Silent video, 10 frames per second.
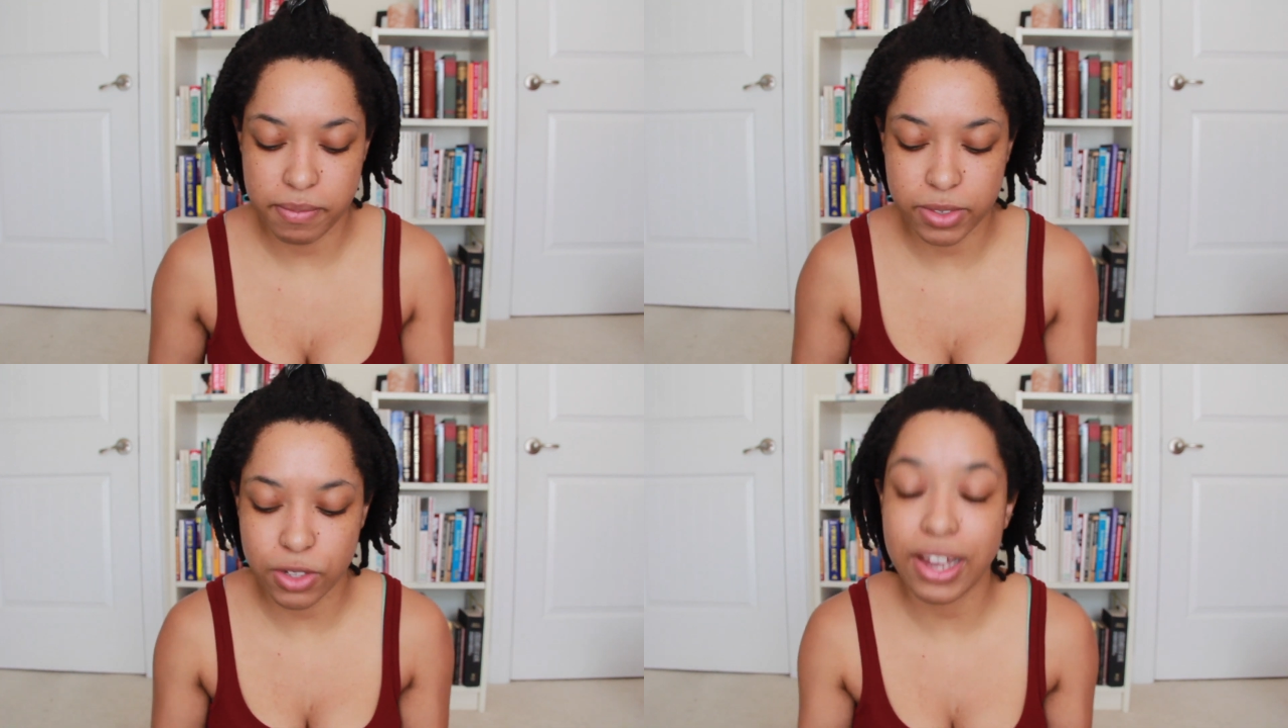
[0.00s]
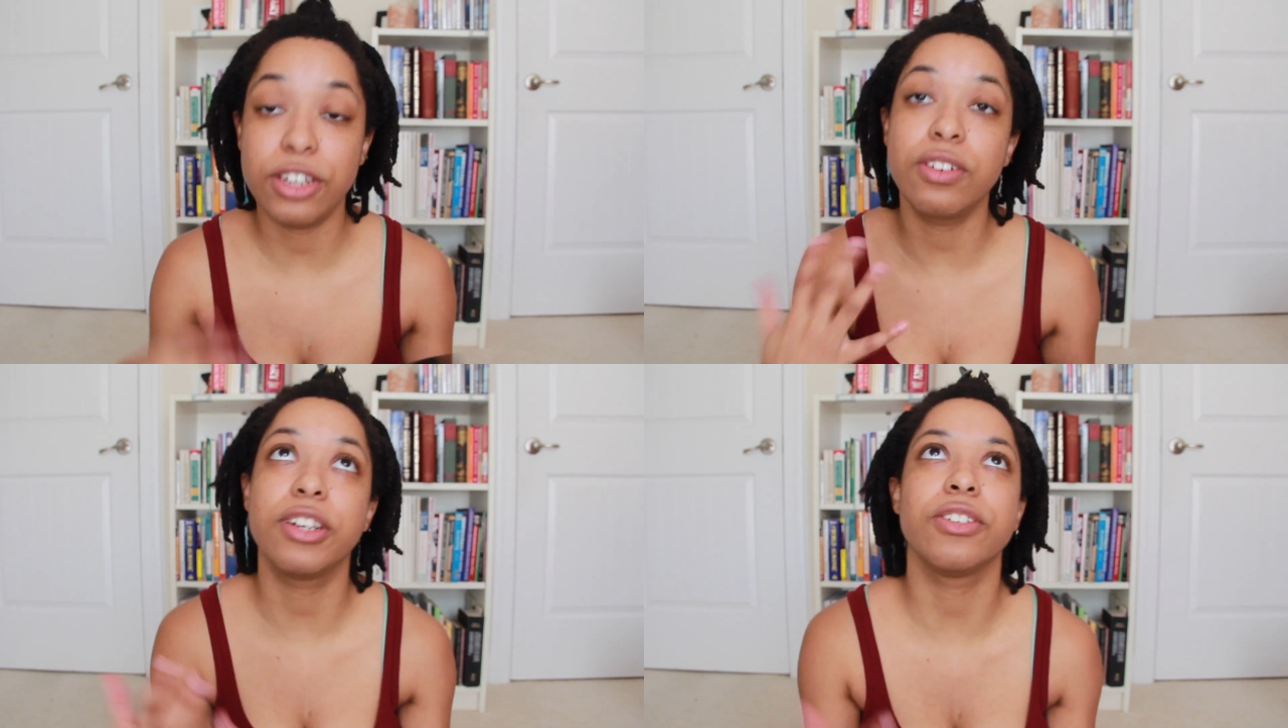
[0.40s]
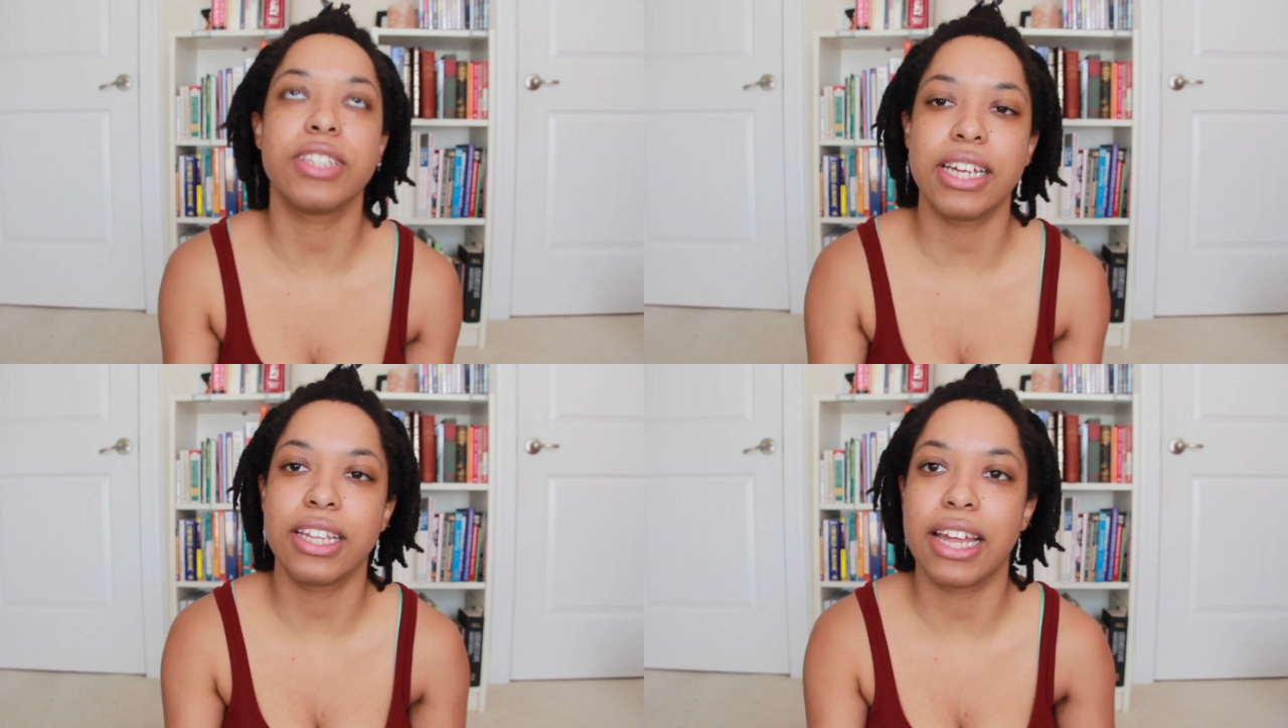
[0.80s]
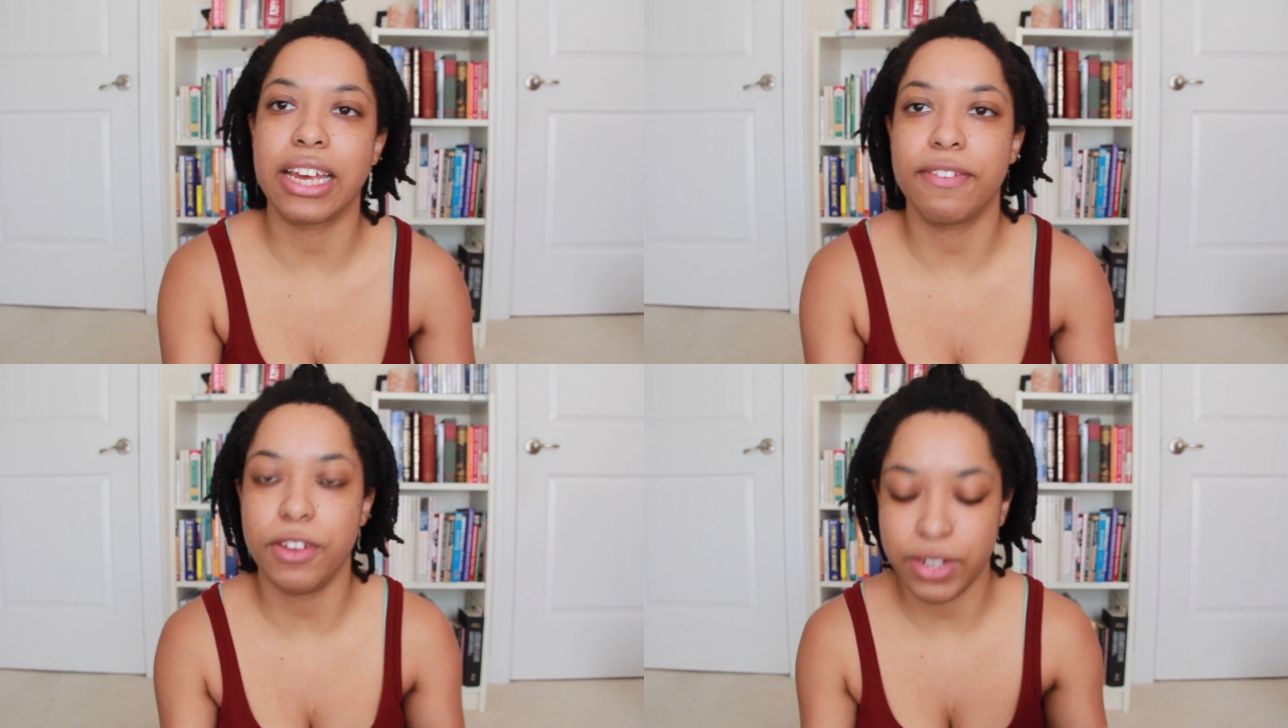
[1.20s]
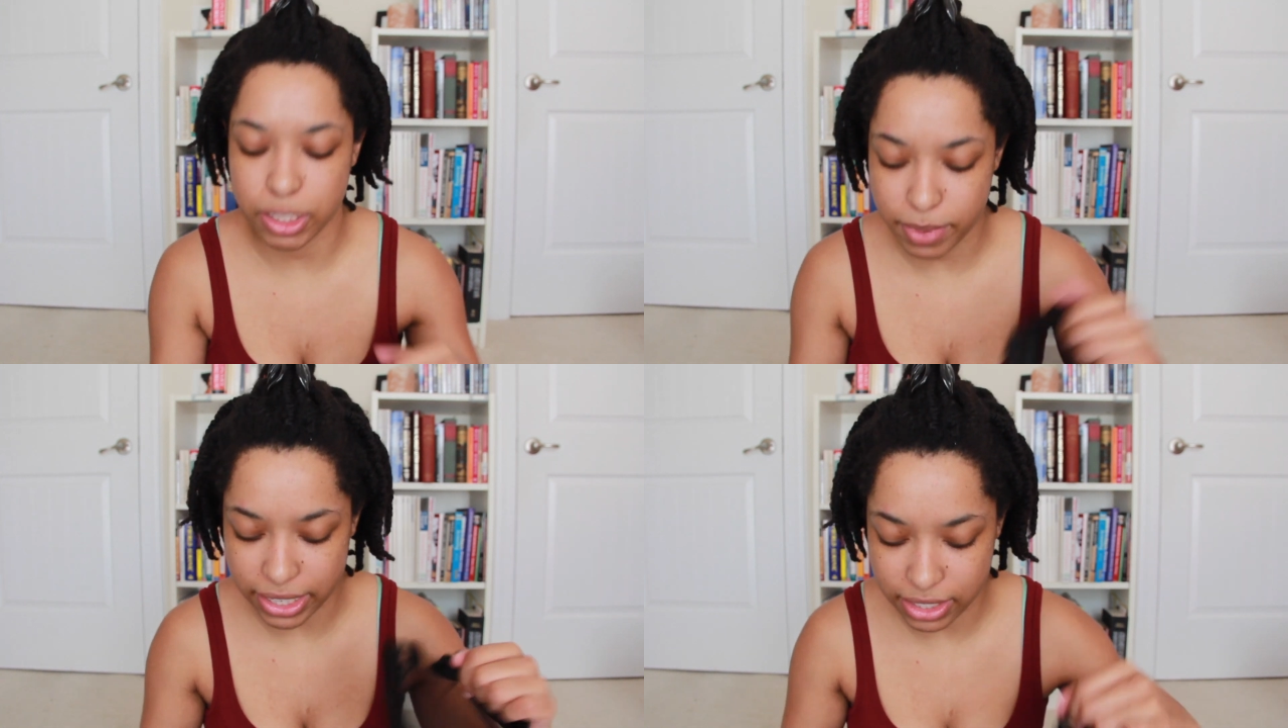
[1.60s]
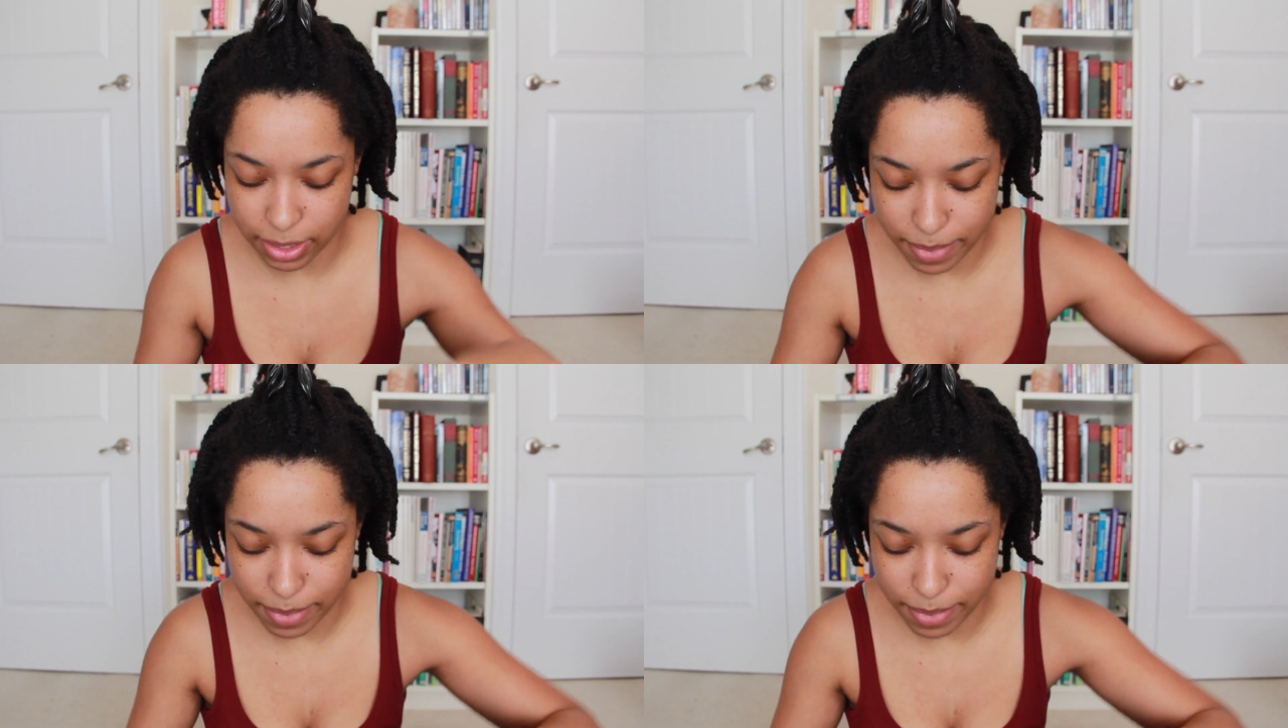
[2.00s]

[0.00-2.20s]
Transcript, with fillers: So I do understand that, like, if you expected the